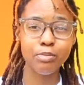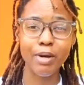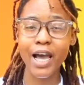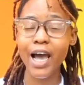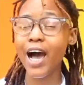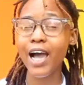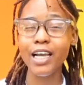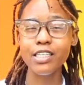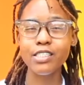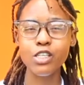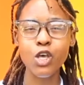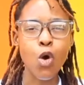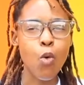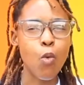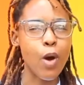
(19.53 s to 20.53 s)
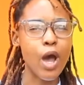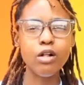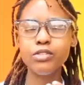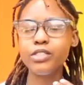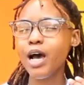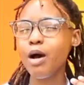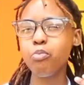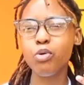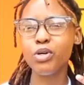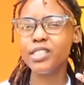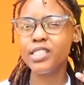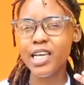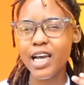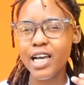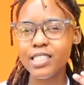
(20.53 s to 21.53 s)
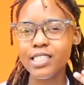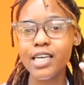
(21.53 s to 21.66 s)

My eyes welled up with tears.